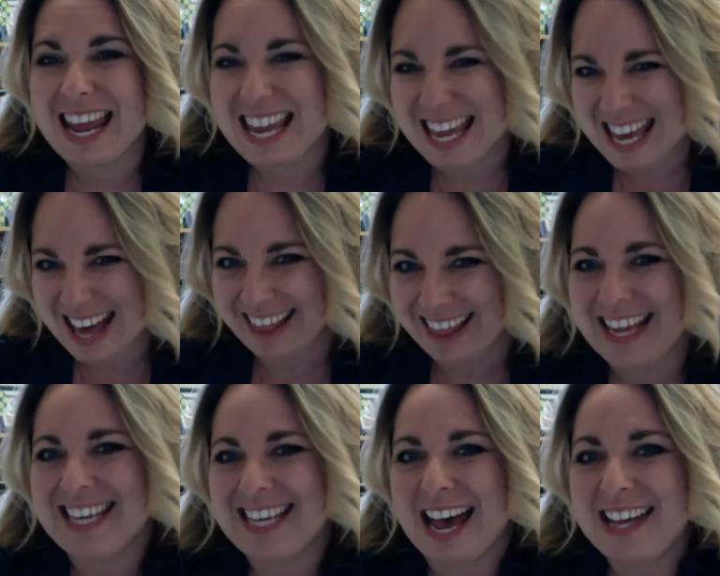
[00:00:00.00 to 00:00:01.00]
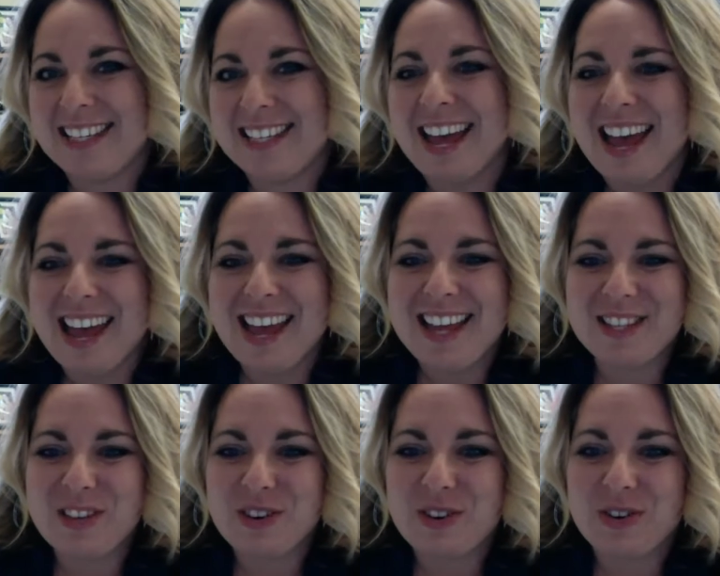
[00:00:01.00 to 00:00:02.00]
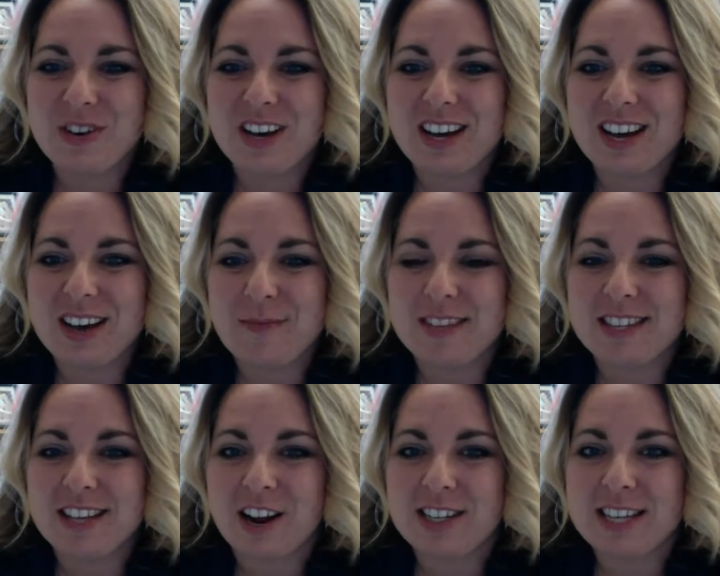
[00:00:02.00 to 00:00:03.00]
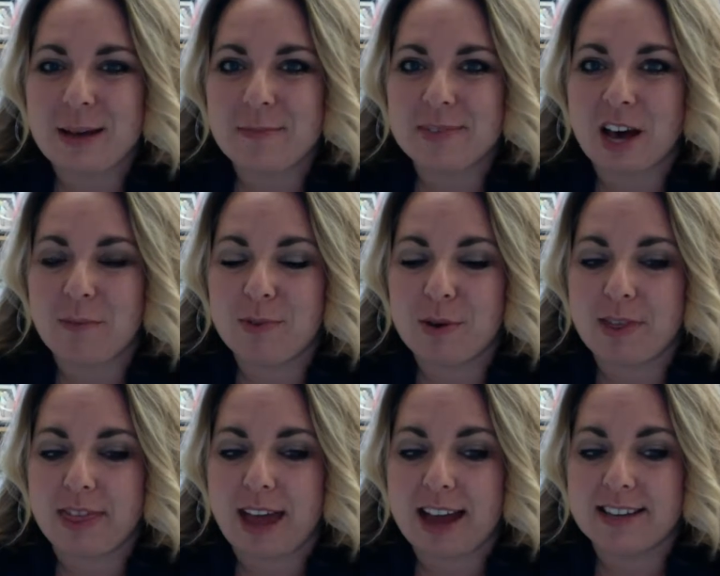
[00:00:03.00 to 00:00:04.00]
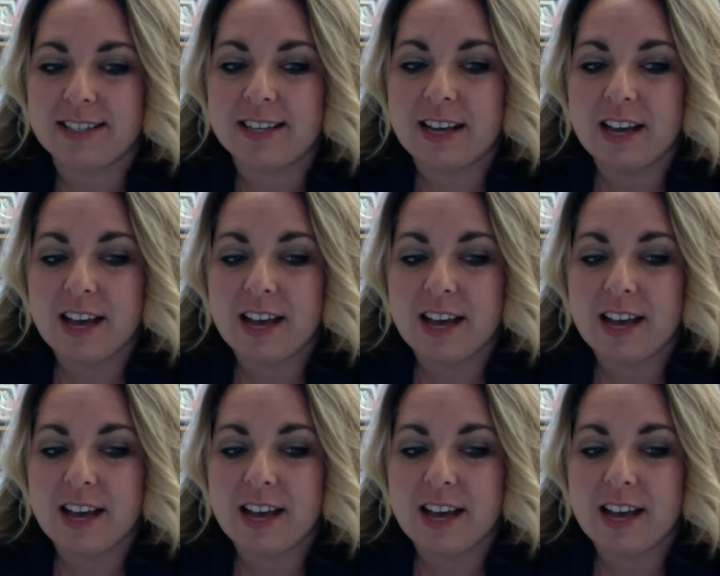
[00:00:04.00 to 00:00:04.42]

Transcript: ELA test, and so this is our attempt to help you with that.